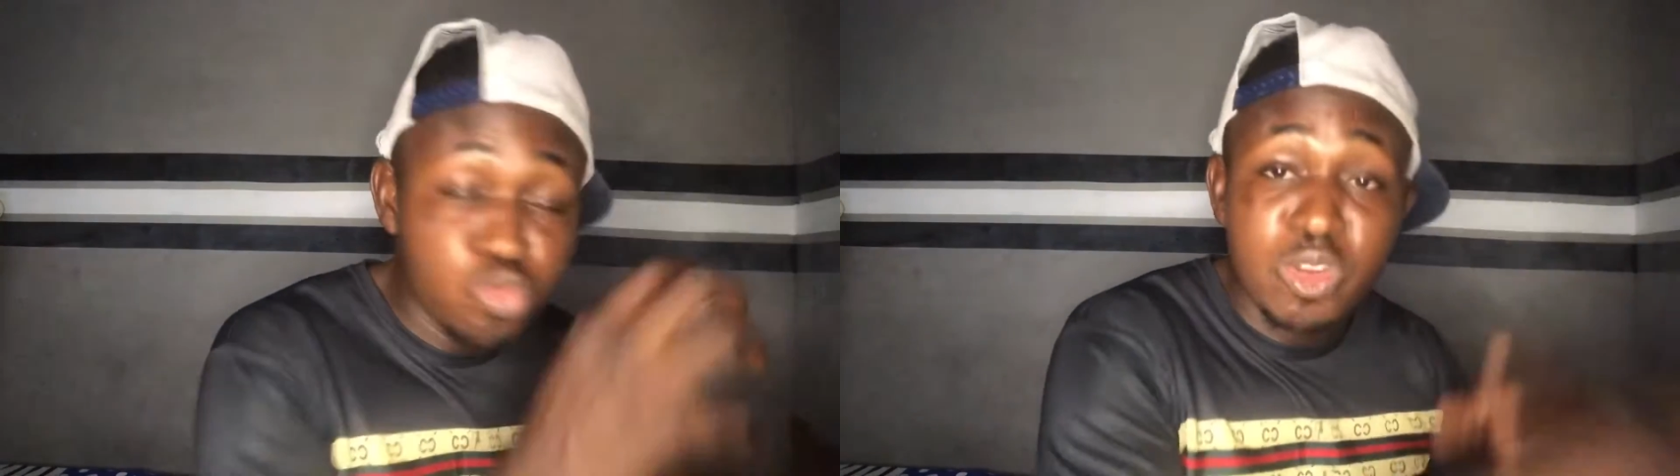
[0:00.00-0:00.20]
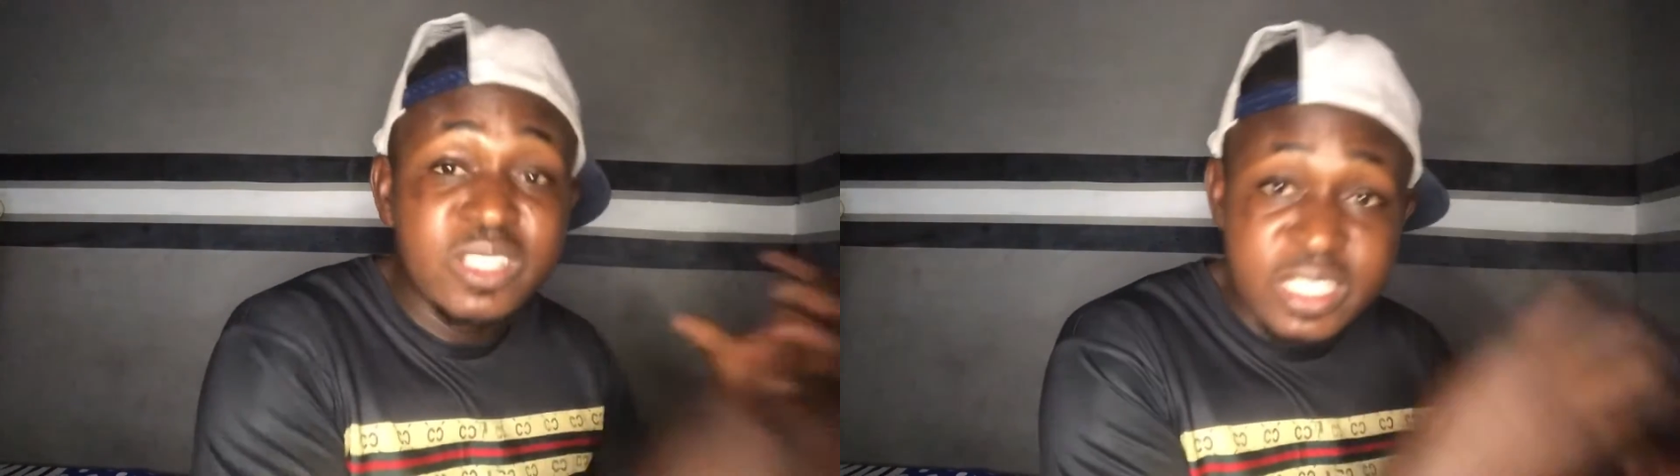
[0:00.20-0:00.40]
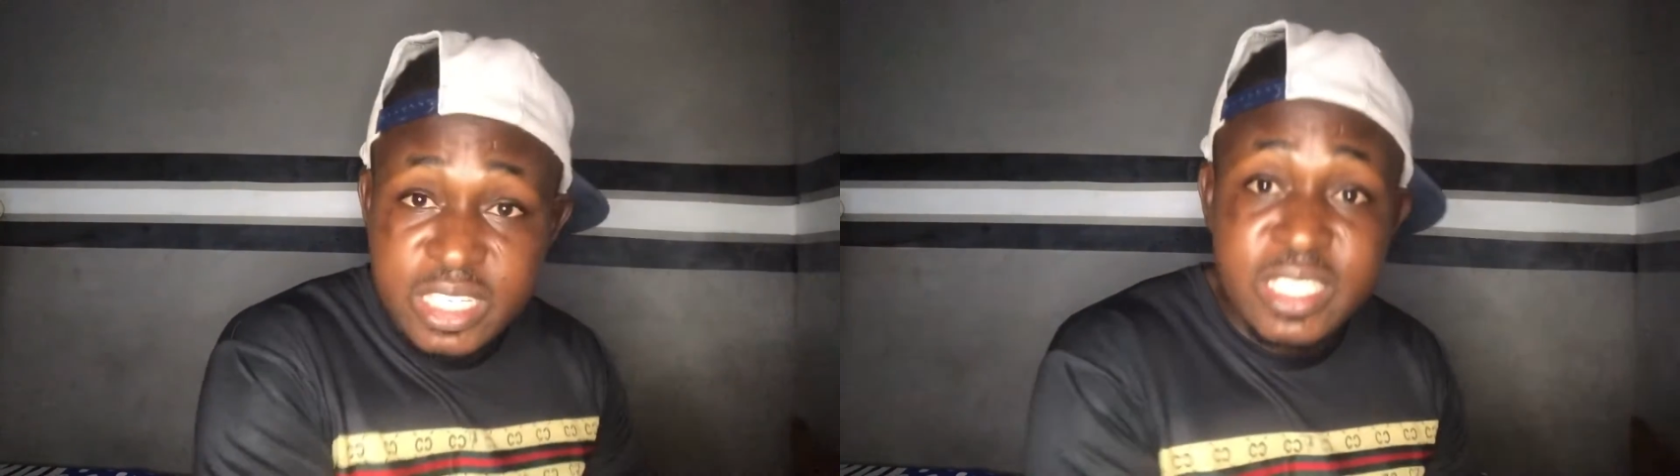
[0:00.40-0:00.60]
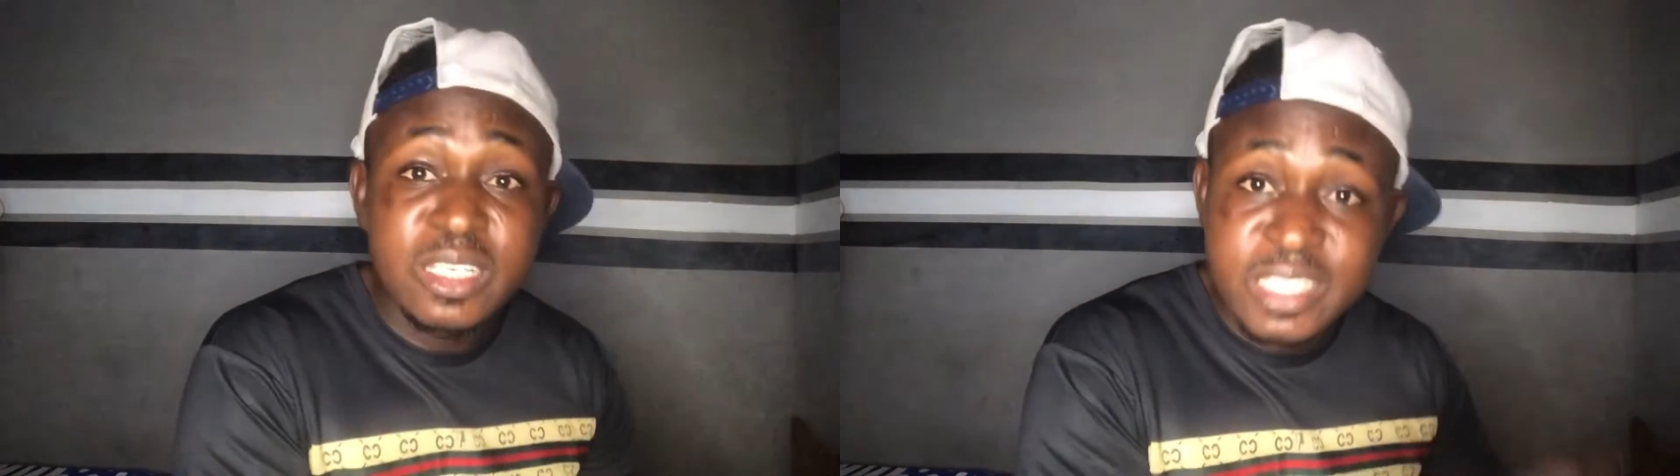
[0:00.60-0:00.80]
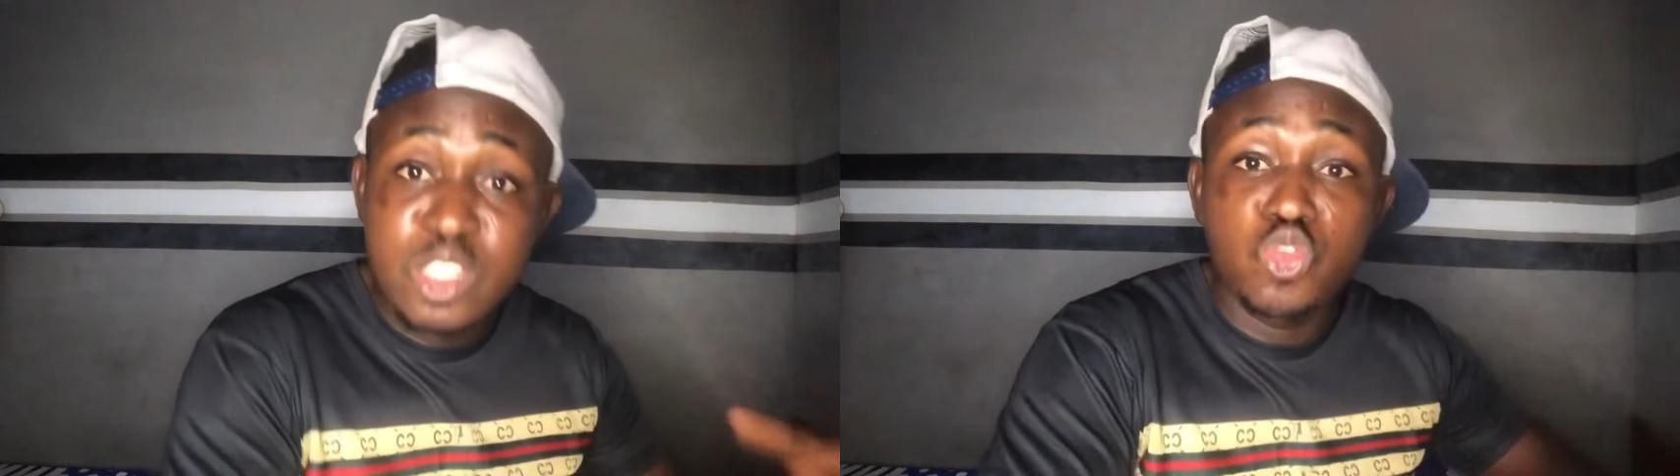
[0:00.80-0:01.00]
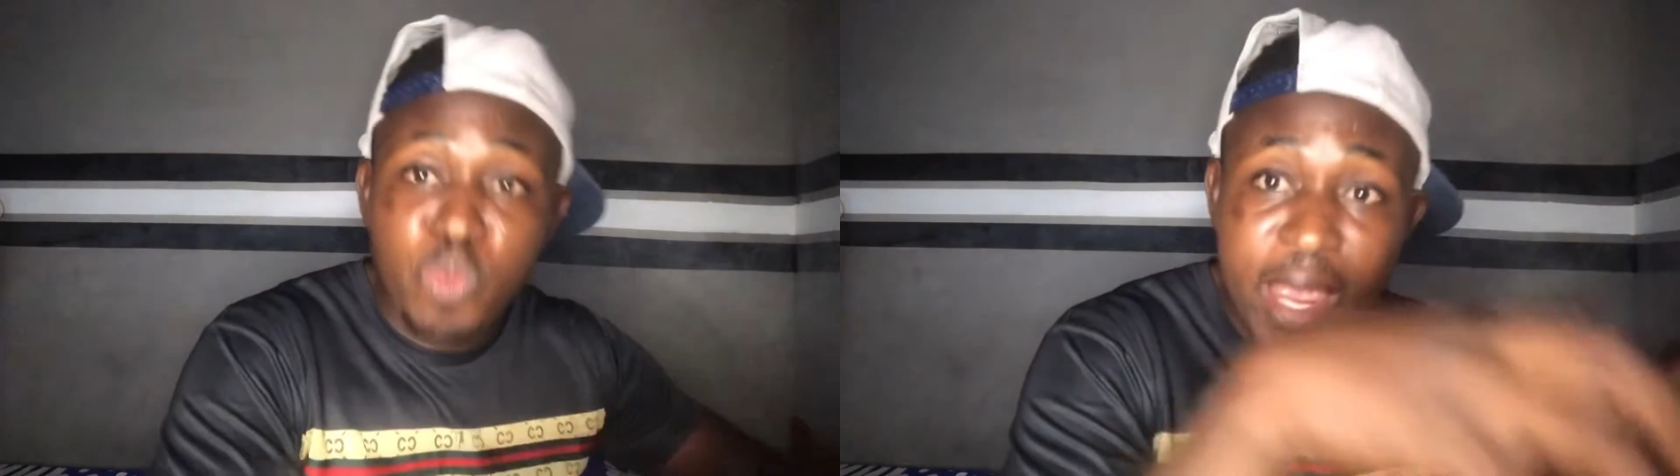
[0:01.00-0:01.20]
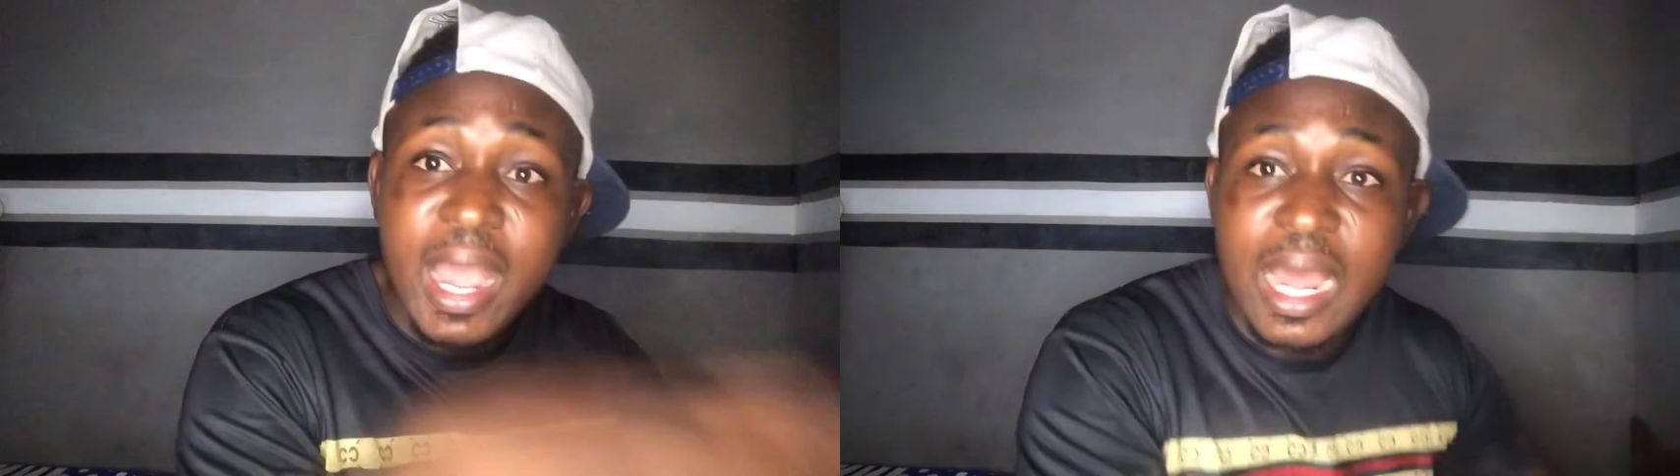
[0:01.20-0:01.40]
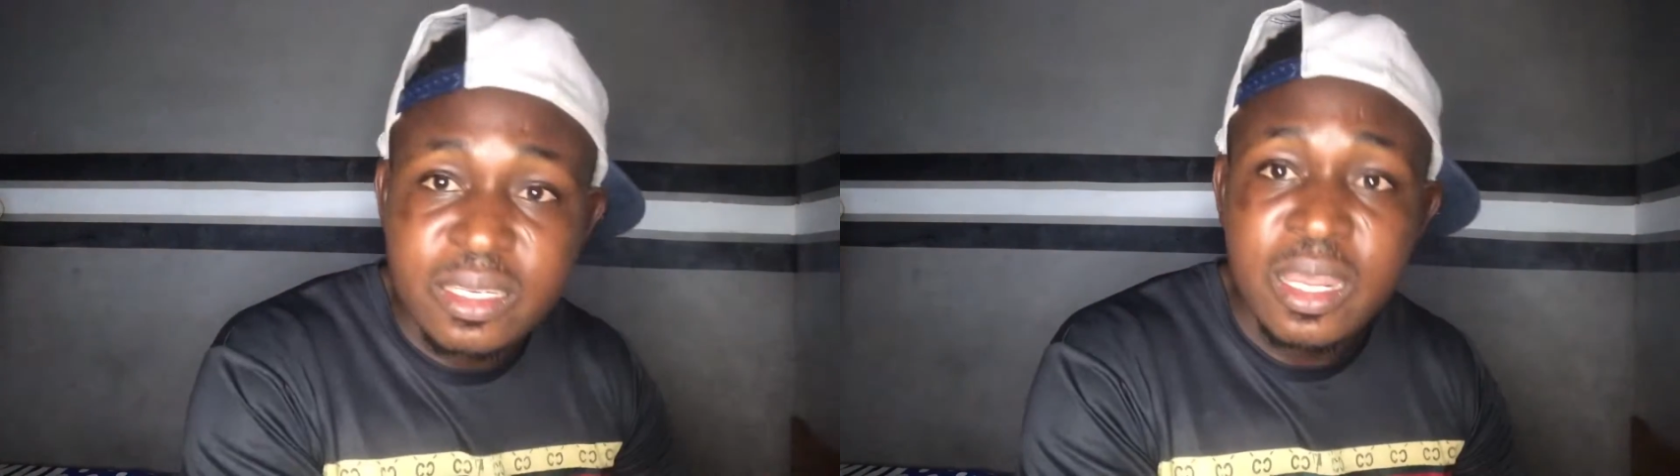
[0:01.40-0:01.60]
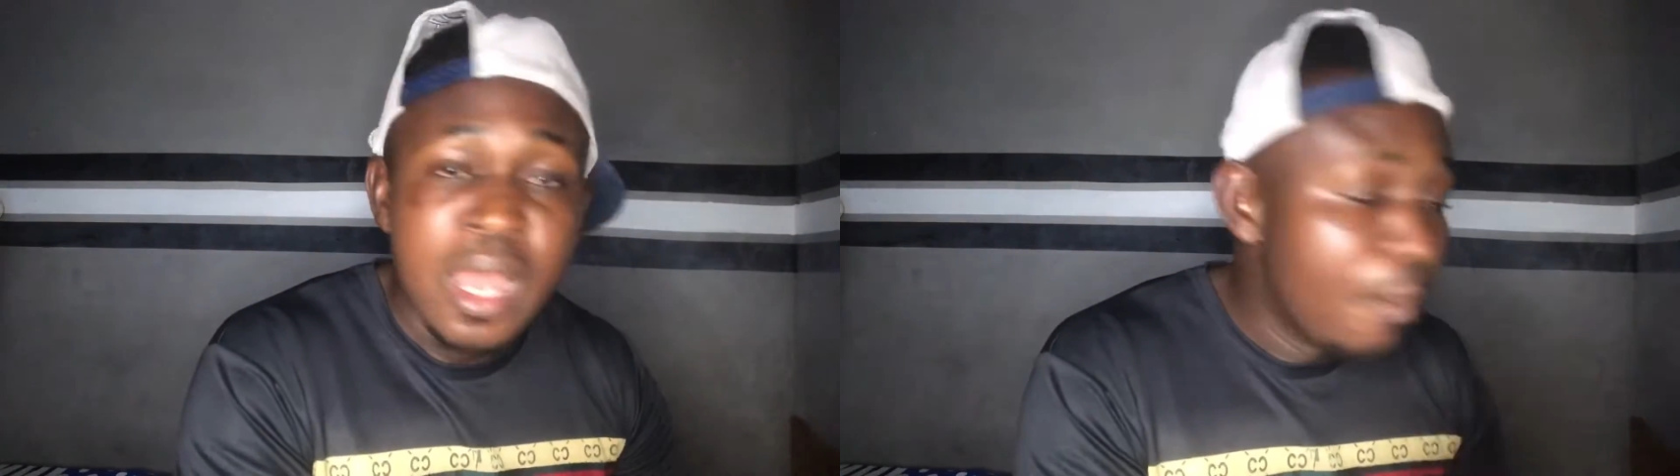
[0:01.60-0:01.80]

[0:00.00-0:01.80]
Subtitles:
2016, things were hard.